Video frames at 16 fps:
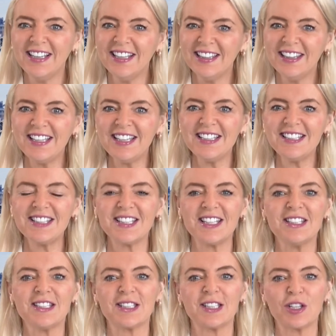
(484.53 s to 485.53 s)
This
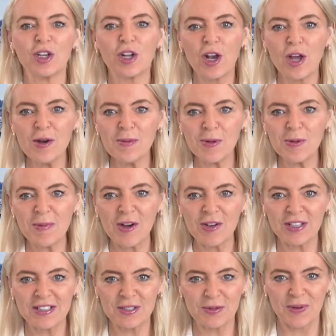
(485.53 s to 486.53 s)
is the Global
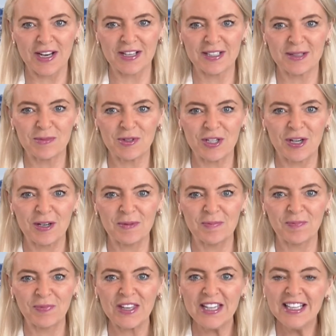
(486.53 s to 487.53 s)
Markets Roundup Show.
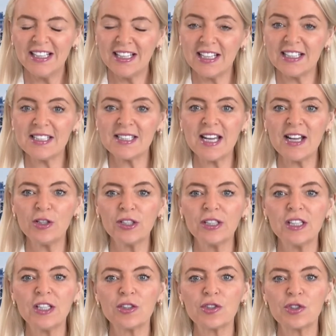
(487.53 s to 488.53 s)
Let us now look at
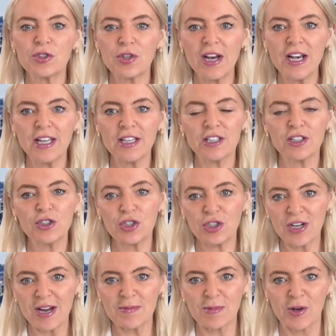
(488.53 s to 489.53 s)
the Australian
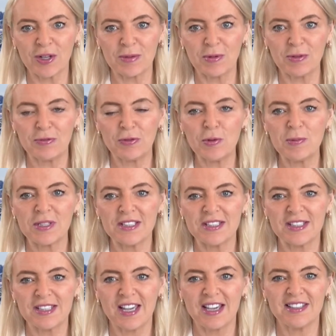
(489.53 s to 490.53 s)
share market performance.
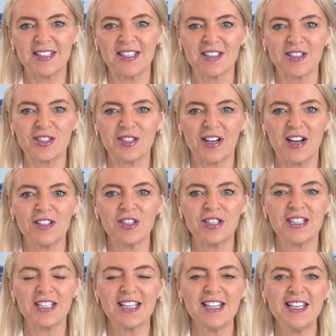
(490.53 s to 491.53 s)
The ASX 200
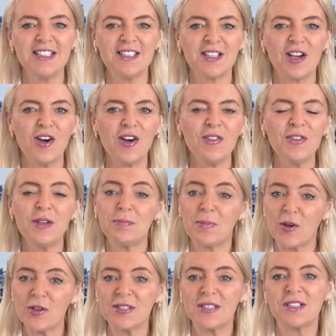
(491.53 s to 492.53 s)
is on the
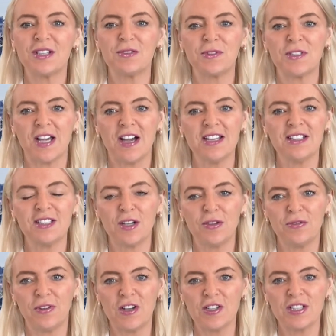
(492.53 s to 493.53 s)
positive side so
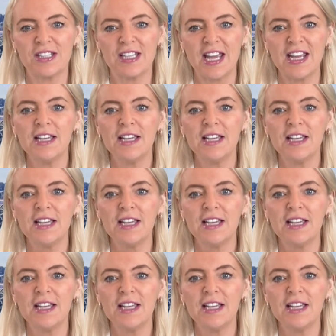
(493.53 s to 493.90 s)
far today.